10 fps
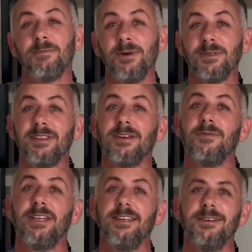Both of their
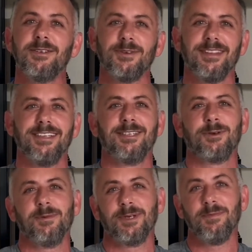videos are in the description